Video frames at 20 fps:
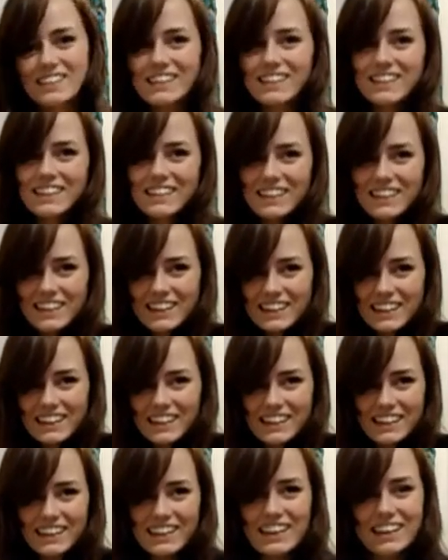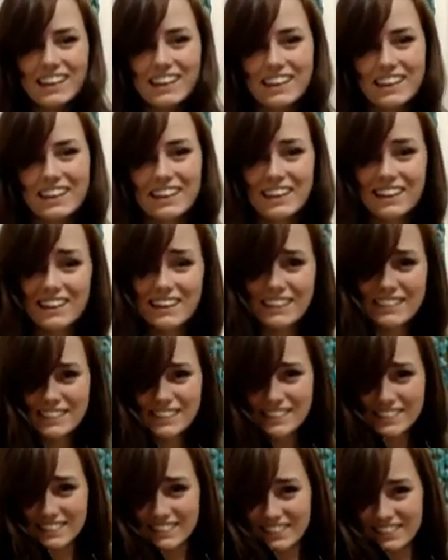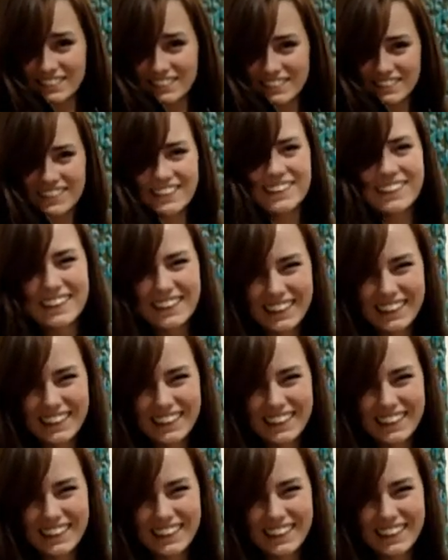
No one is speaking in this clip.